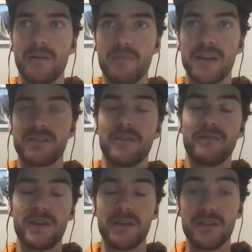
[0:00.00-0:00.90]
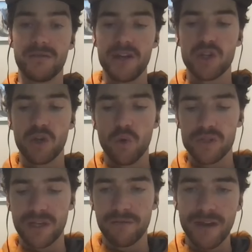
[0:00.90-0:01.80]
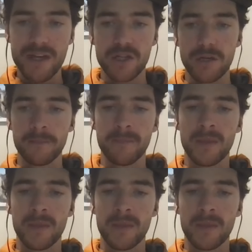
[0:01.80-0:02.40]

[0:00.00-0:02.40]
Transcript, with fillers: monetary intervention causing inflation.